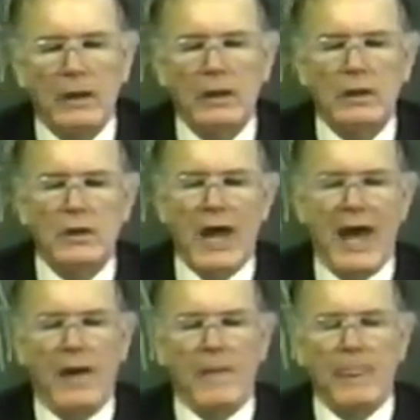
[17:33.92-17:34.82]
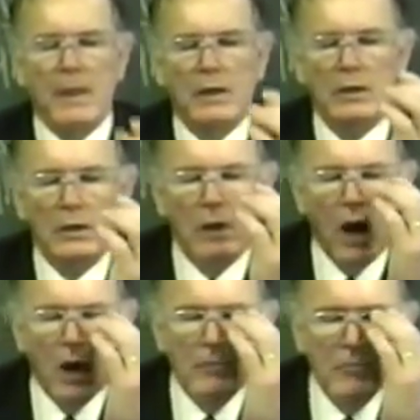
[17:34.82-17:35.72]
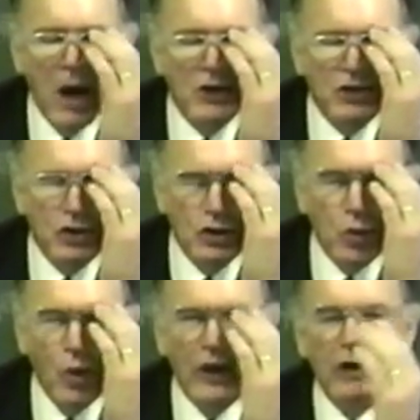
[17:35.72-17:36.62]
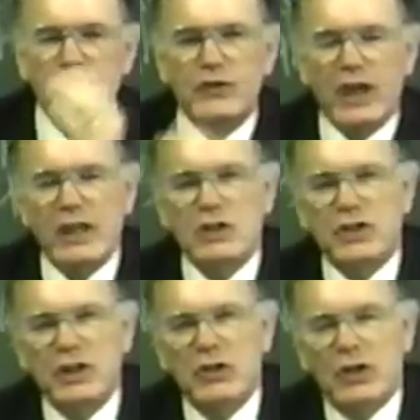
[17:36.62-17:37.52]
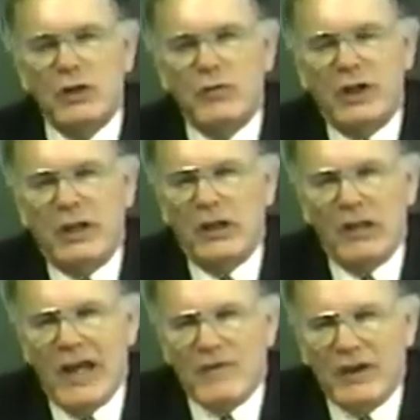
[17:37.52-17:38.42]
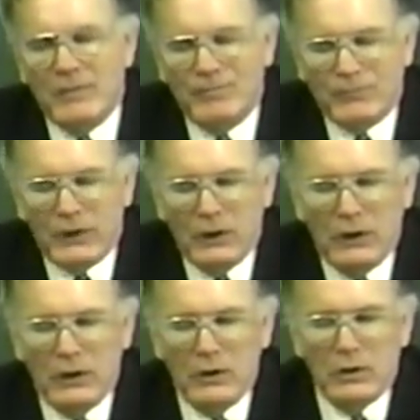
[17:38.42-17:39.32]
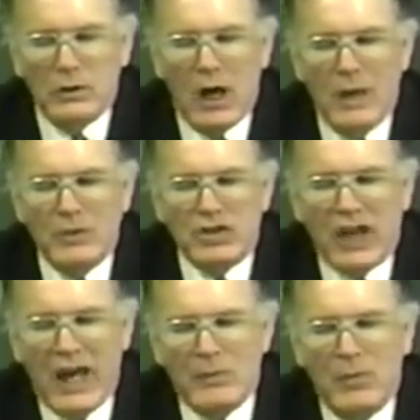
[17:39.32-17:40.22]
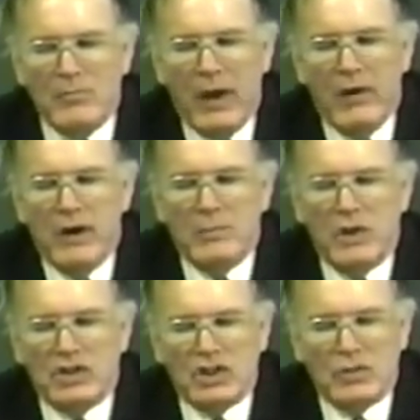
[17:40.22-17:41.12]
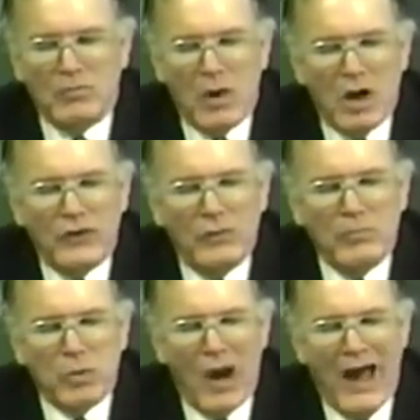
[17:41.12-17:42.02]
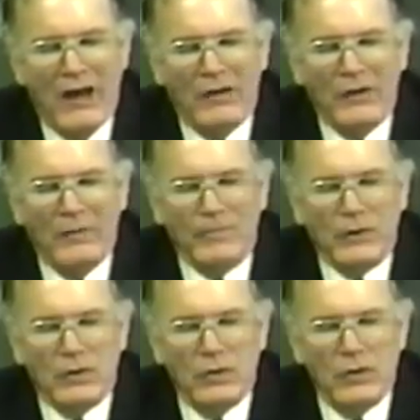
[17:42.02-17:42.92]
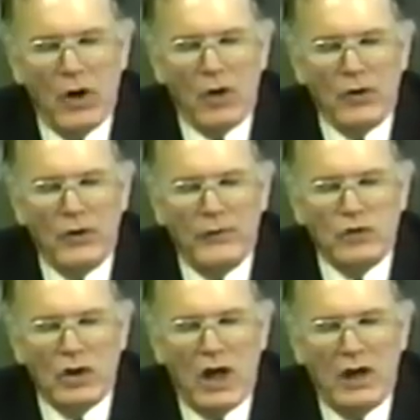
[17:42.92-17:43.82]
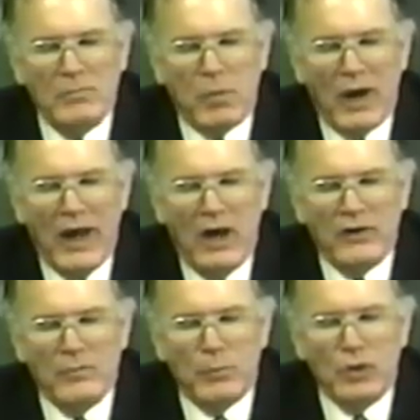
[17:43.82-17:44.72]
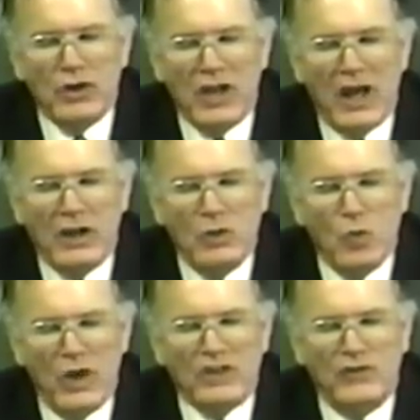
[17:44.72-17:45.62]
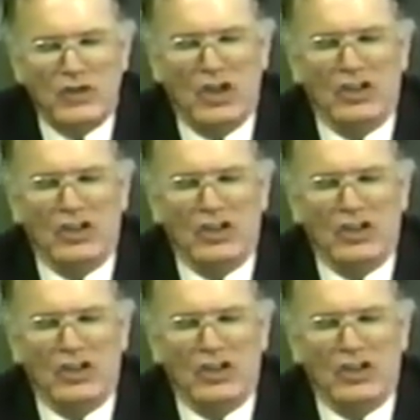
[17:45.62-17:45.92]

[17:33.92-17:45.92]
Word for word: Now, on March the 12th, 1811, Thomas Campbell married Mrs. Martha Brown, daughter of John Brown of Brooke County, West Virginia.